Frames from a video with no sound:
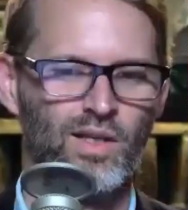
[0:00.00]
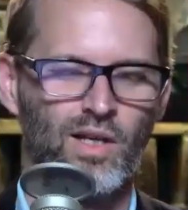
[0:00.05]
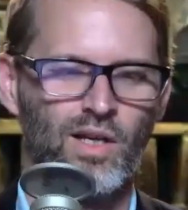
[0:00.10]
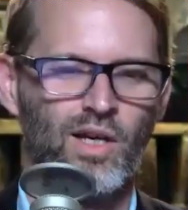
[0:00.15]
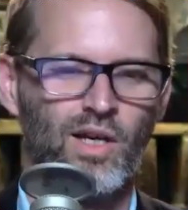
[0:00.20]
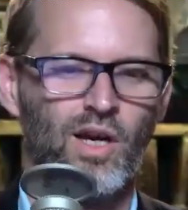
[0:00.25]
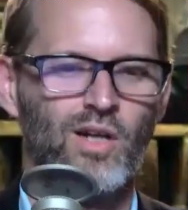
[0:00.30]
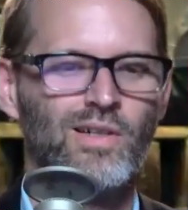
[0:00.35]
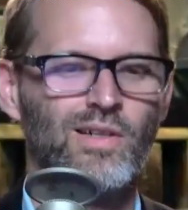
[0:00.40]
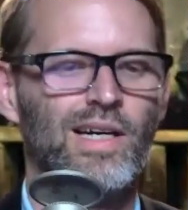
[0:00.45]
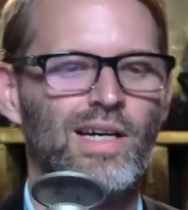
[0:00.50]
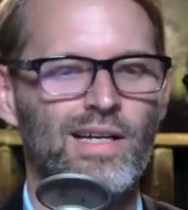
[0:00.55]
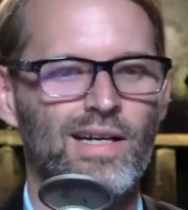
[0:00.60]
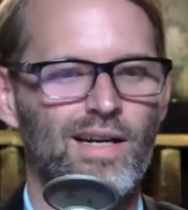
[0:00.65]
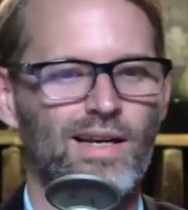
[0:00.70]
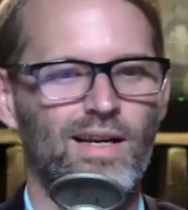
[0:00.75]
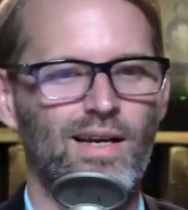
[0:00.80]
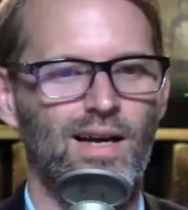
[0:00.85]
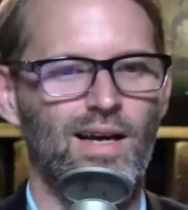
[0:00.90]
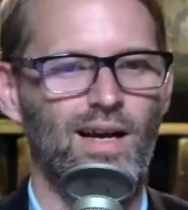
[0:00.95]
All right.
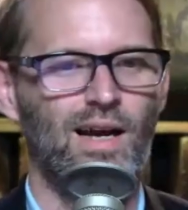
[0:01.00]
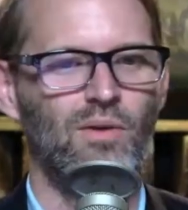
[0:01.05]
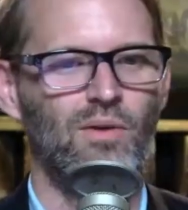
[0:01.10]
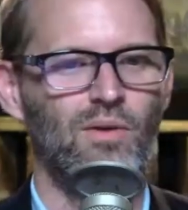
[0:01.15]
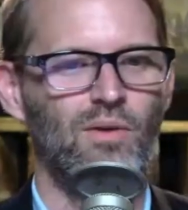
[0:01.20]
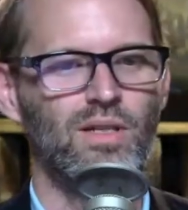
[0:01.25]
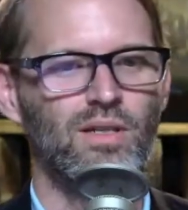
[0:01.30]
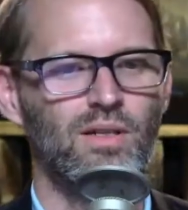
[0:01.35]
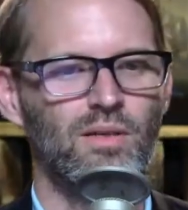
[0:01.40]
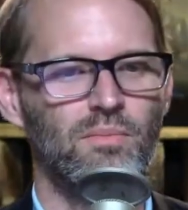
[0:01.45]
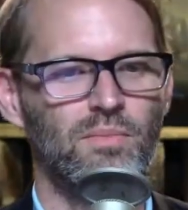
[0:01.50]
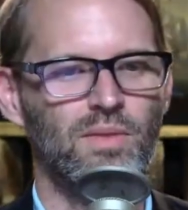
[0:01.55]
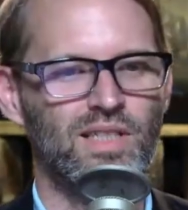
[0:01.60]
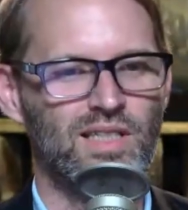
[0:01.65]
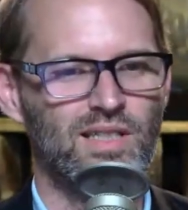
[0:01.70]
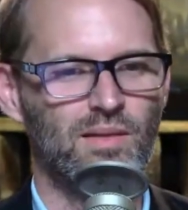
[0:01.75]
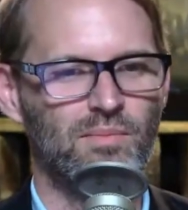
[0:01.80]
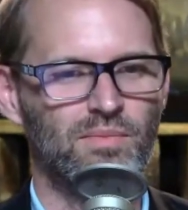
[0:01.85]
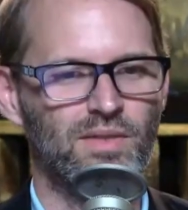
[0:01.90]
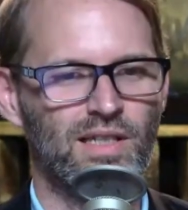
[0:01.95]
I want to admit
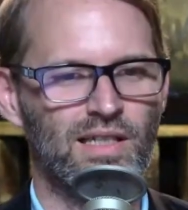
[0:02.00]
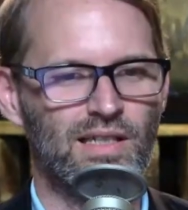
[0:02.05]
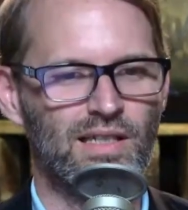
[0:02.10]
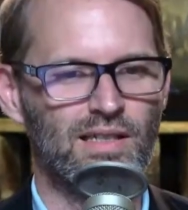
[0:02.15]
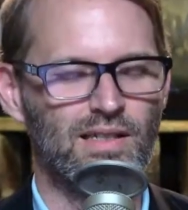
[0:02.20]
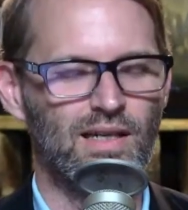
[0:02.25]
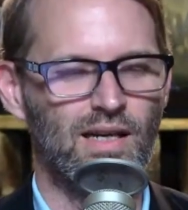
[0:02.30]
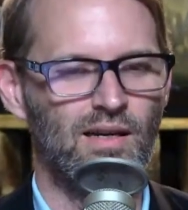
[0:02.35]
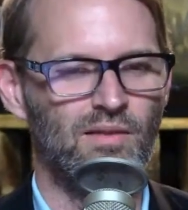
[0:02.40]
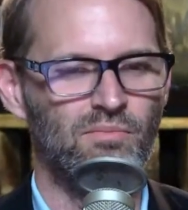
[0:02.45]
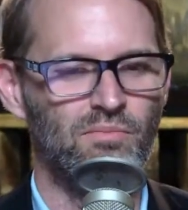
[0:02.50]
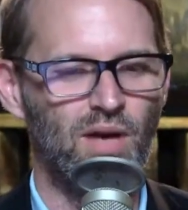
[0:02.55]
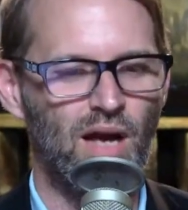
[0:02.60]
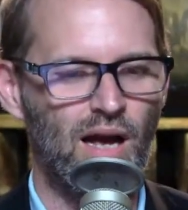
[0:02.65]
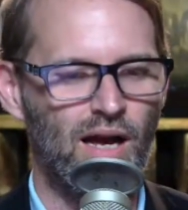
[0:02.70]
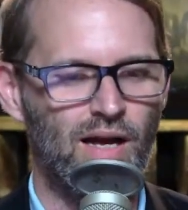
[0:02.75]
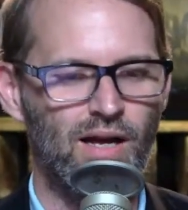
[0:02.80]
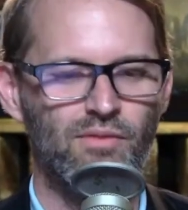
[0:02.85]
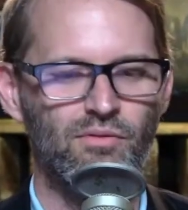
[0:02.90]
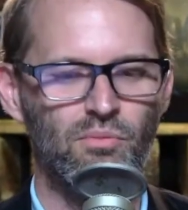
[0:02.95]
something, and
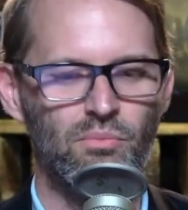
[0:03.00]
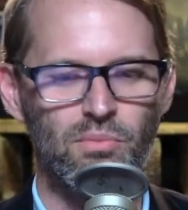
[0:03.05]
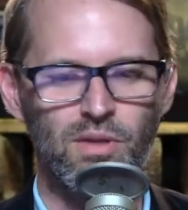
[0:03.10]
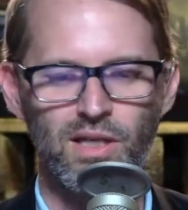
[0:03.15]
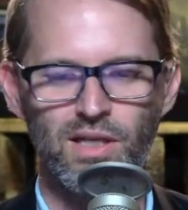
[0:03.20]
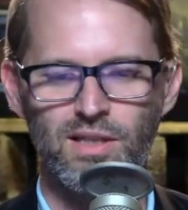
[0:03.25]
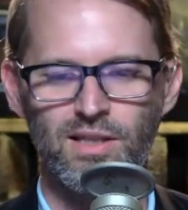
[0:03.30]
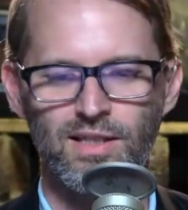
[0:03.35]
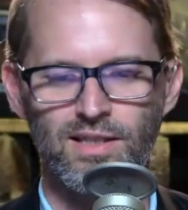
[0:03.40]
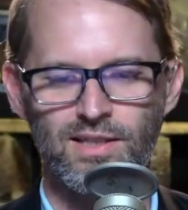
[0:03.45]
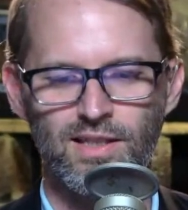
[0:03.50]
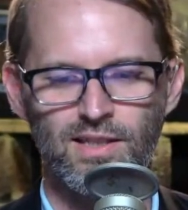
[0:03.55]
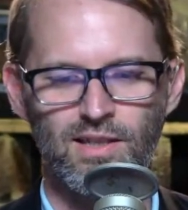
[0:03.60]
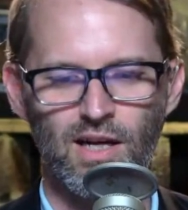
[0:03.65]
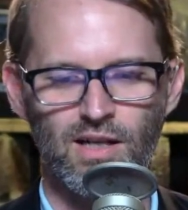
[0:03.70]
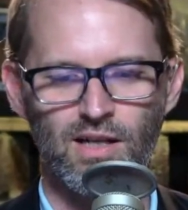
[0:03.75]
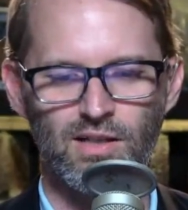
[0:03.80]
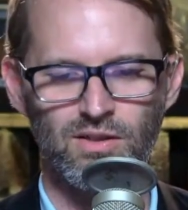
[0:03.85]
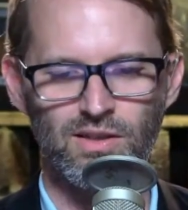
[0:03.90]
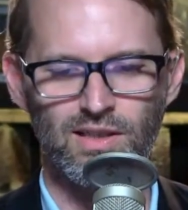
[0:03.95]
I have admitted this to
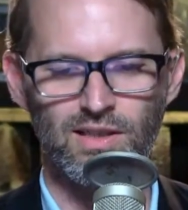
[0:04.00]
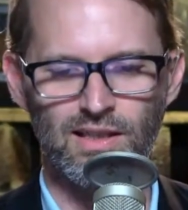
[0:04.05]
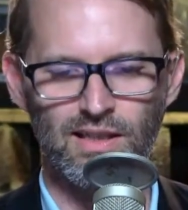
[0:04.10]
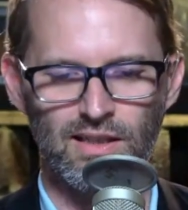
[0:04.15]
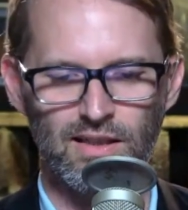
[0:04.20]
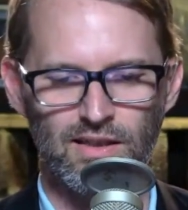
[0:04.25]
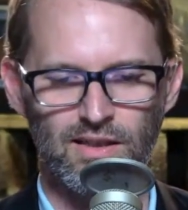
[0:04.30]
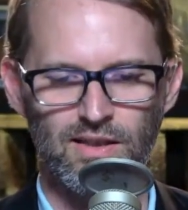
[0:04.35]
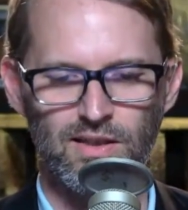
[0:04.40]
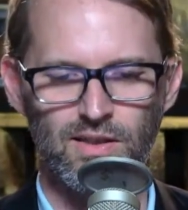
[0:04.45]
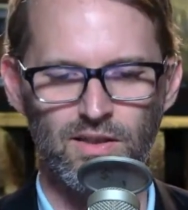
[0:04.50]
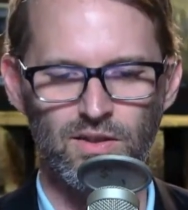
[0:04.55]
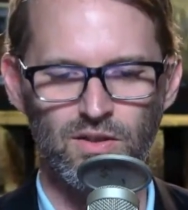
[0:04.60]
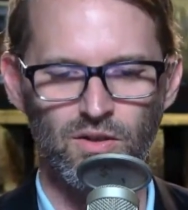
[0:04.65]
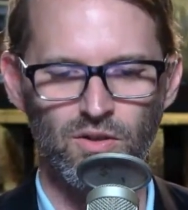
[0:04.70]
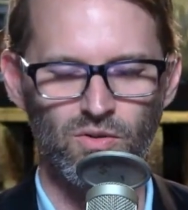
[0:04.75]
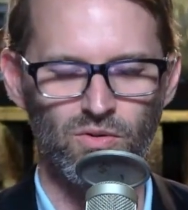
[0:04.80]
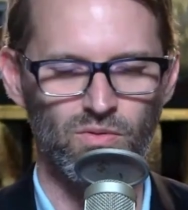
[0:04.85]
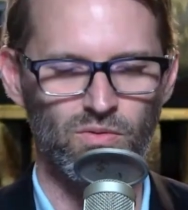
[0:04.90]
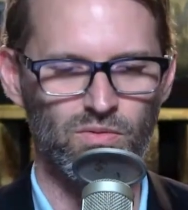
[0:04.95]
Doctor Keehy. This is
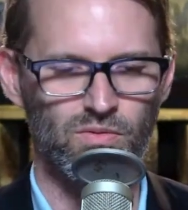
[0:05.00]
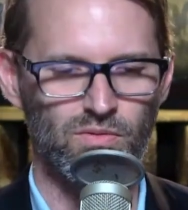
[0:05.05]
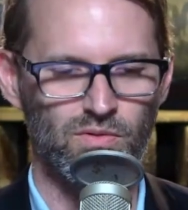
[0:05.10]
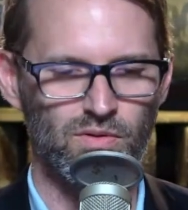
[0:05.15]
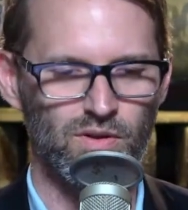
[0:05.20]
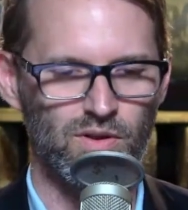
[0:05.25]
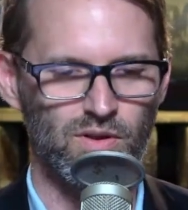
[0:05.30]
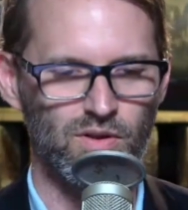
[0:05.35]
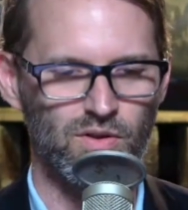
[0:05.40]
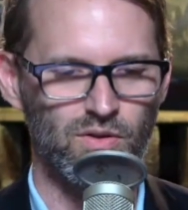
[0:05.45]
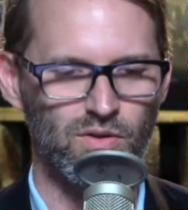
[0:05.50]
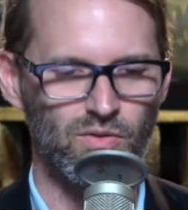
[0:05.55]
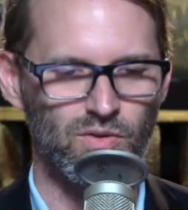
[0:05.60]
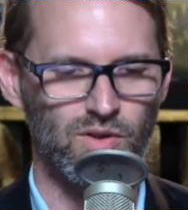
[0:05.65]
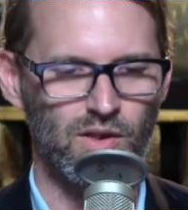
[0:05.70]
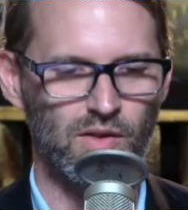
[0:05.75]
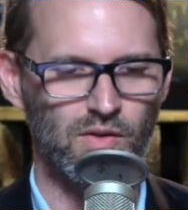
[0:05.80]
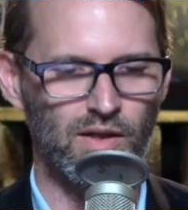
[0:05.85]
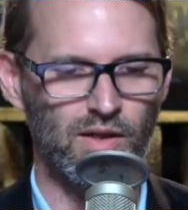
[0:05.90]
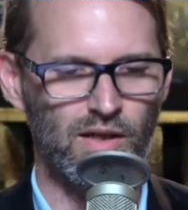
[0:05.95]
no, this is no
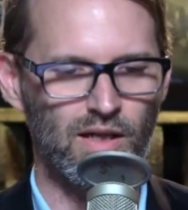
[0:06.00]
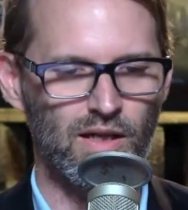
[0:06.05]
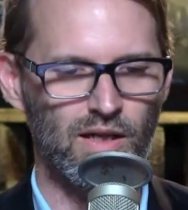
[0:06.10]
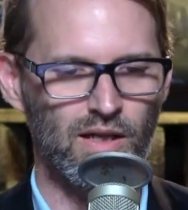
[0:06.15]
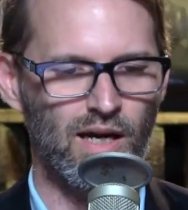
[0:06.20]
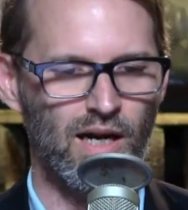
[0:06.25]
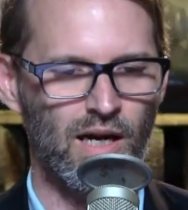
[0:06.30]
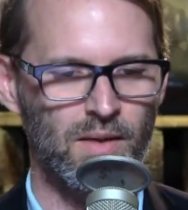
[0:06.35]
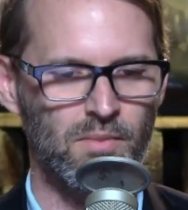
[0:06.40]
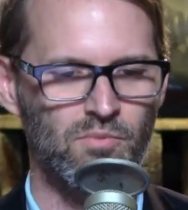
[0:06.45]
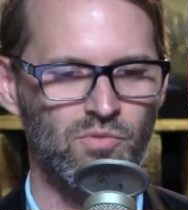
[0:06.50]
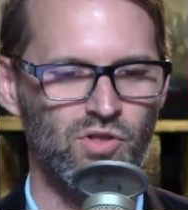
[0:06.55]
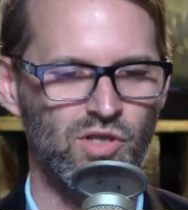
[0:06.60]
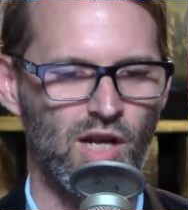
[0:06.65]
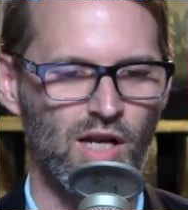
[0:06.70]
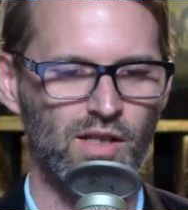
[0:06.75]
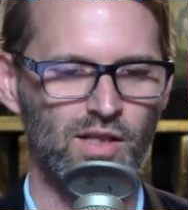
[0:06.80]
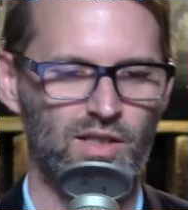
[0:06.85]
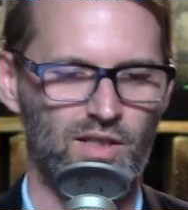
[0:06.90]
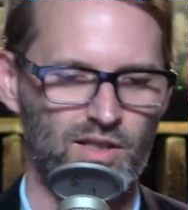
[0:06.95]
secret. I am
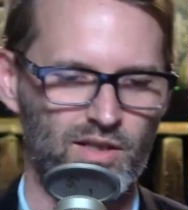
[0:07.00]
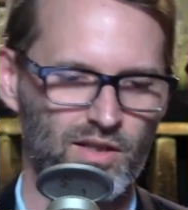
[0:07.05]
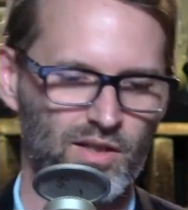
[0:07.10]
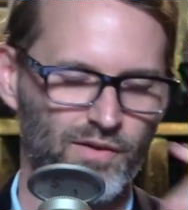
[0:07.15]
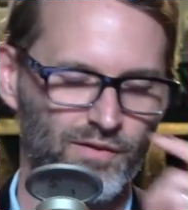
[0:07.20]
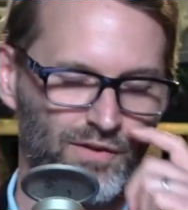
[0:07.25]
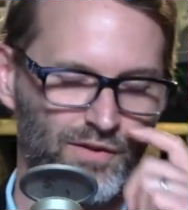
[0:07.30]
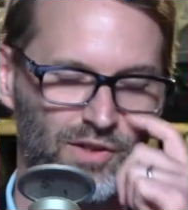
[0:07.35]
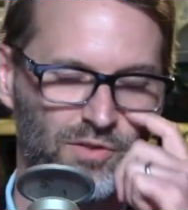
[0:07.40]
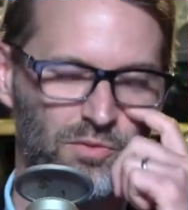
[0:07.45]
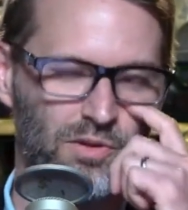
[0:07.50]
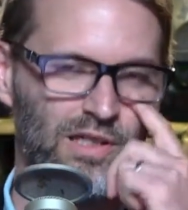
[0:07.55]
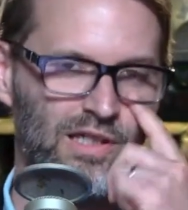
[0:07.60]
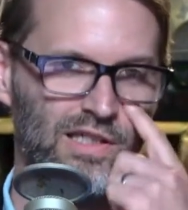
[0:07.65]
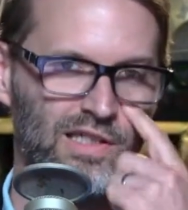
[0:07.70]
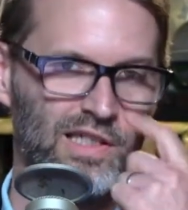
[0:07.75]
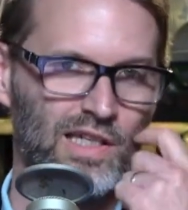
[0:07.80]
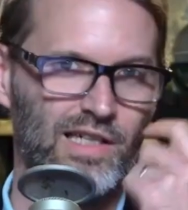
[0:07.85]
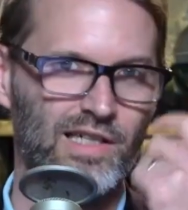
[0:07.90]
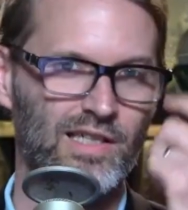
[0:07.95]
jealous of This Week in
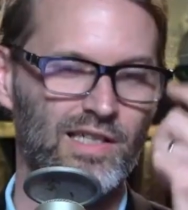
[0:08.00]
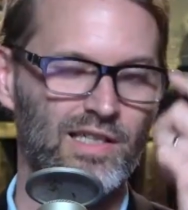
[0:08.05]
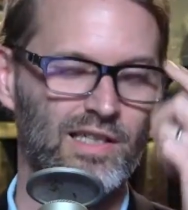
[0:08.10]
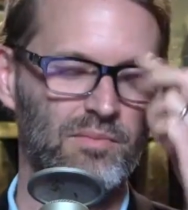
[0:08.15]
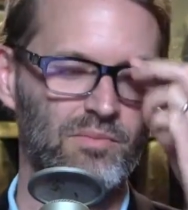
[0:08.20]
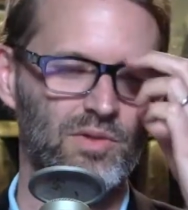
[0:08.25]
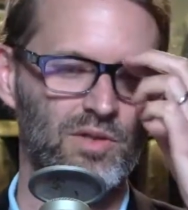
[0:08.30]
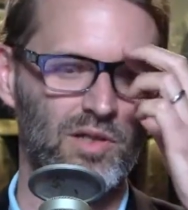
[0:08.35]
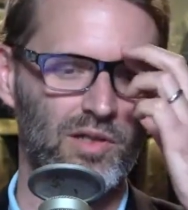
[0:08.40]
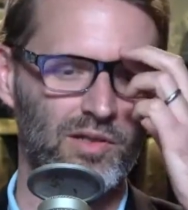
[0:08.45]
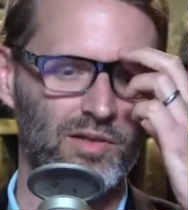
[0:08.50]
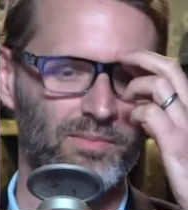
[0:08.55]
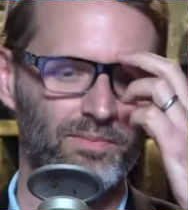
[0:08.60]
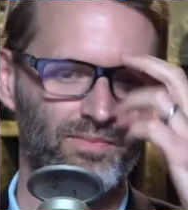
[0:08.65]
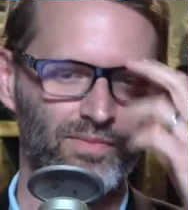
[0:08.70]
Science theme song.